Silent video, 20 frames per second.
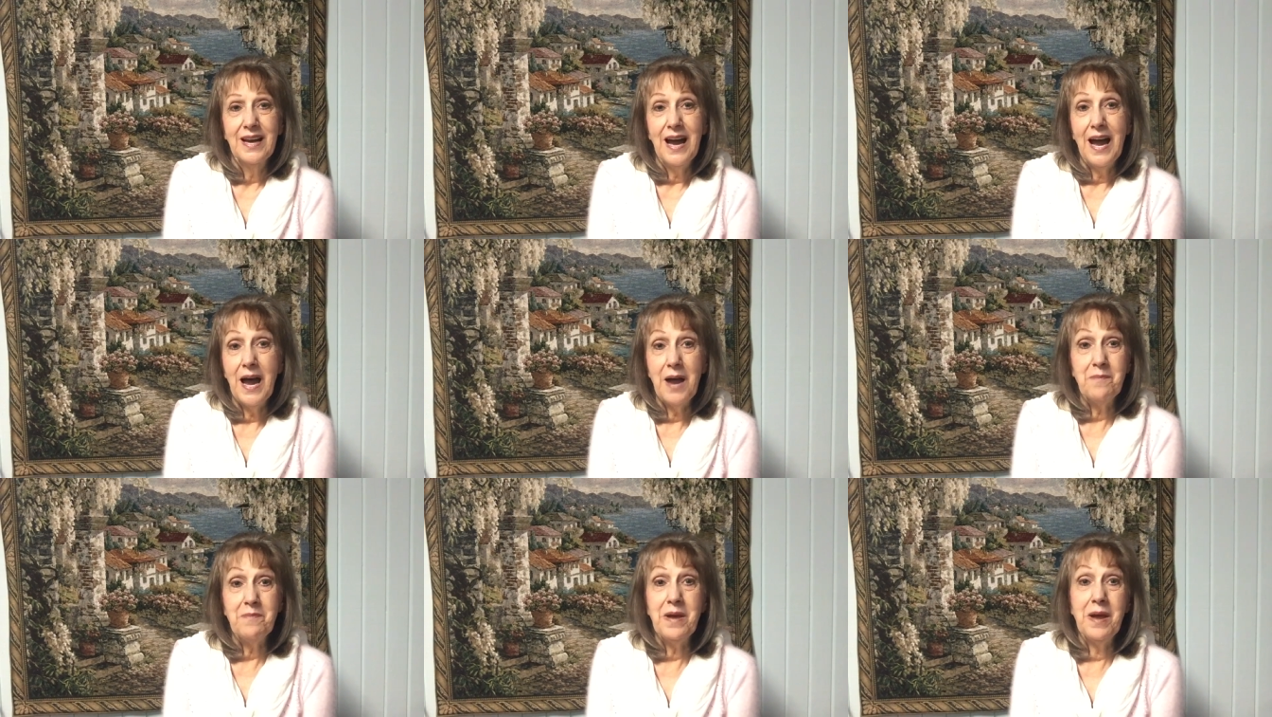
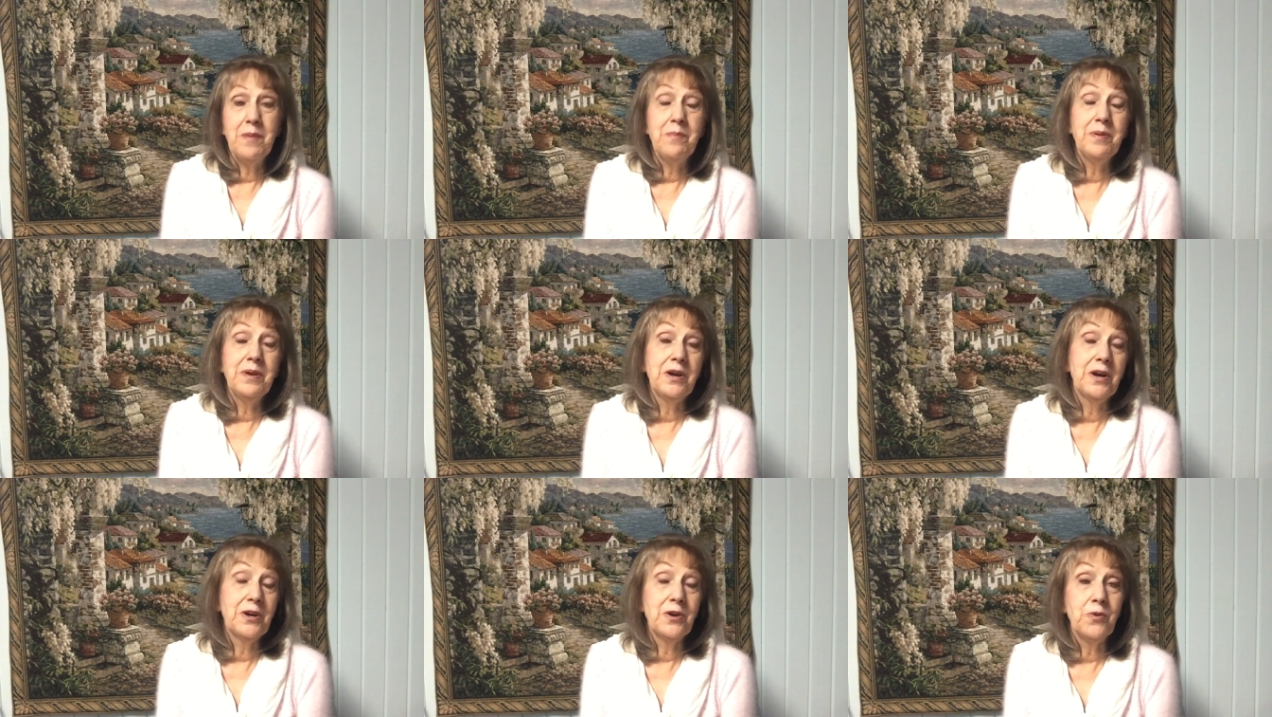I may
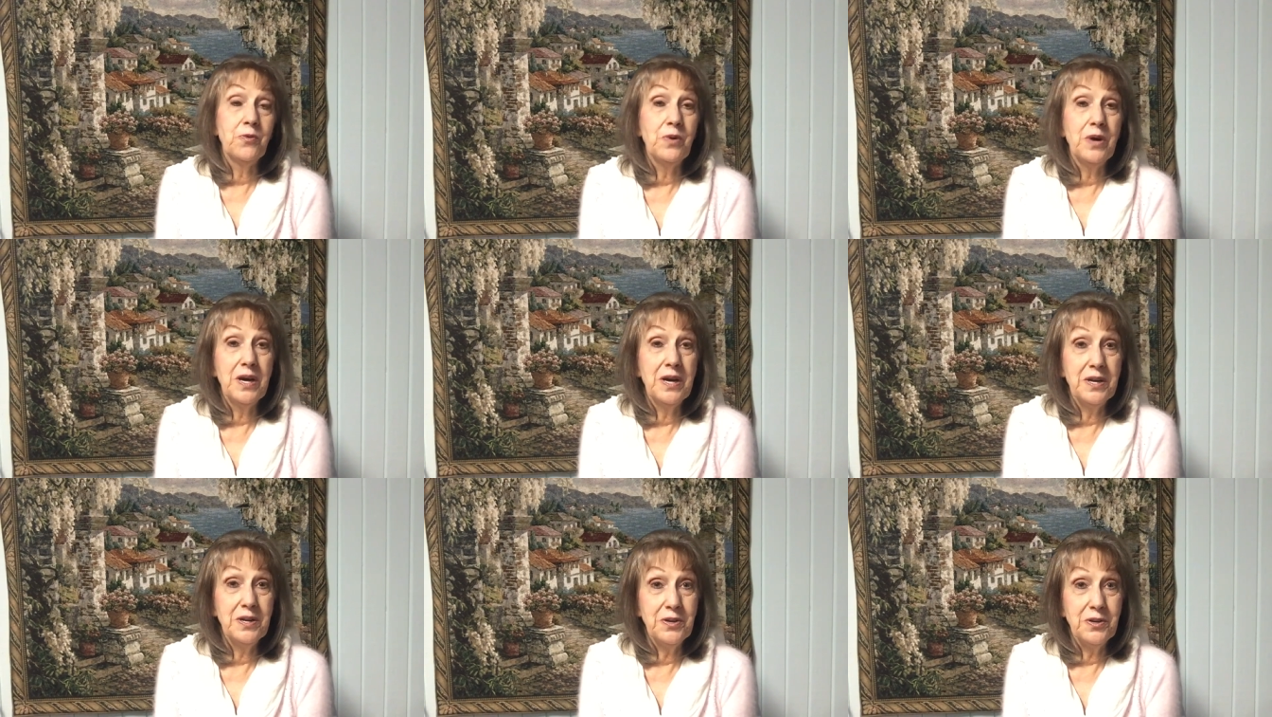be on a
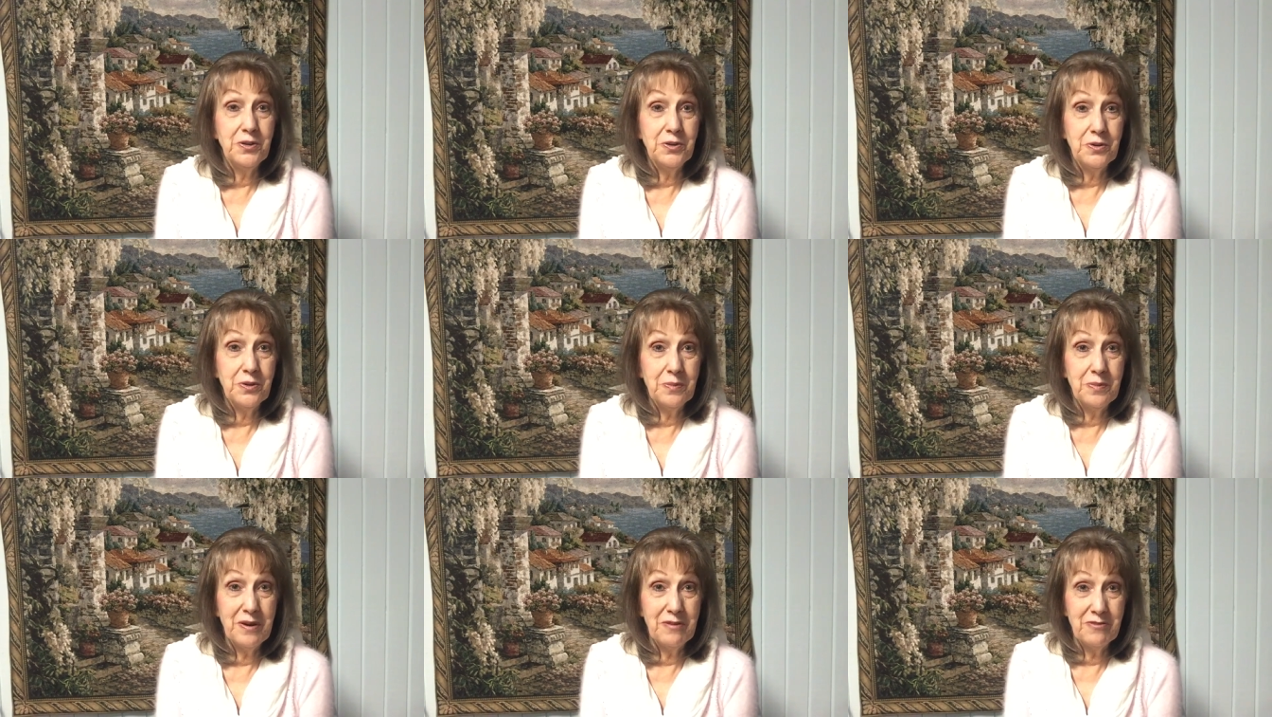run and do
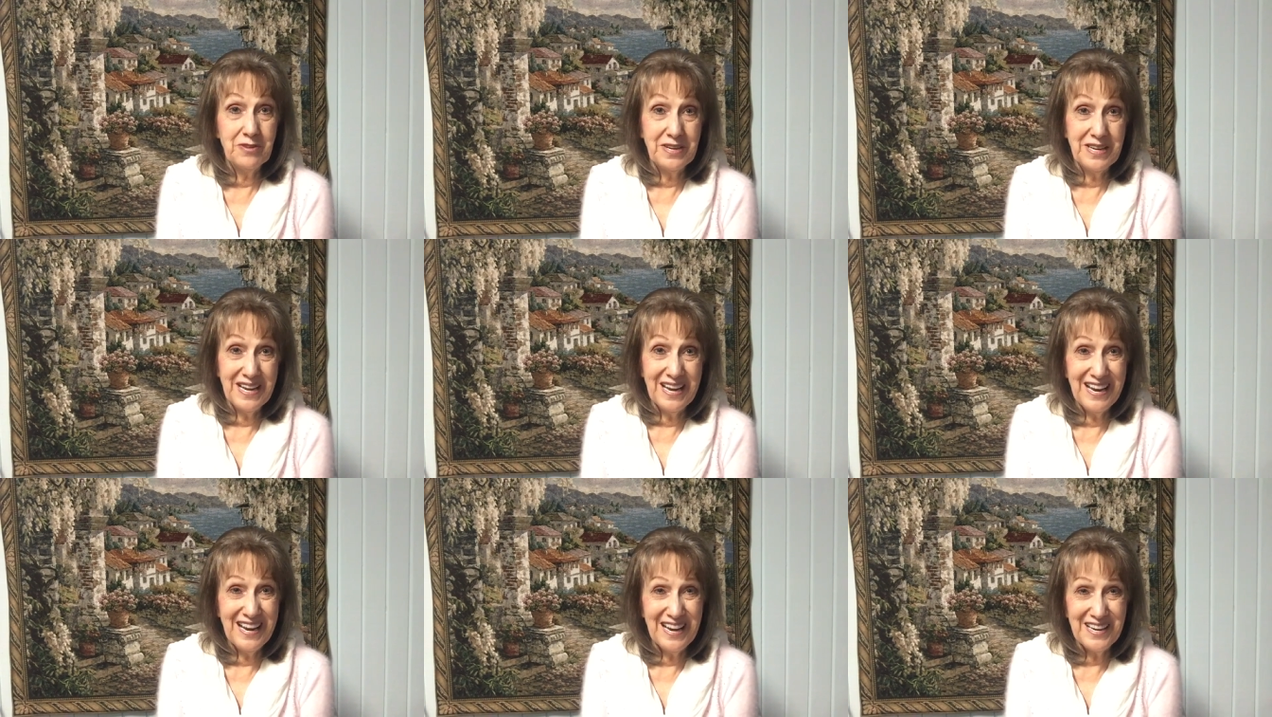them every day.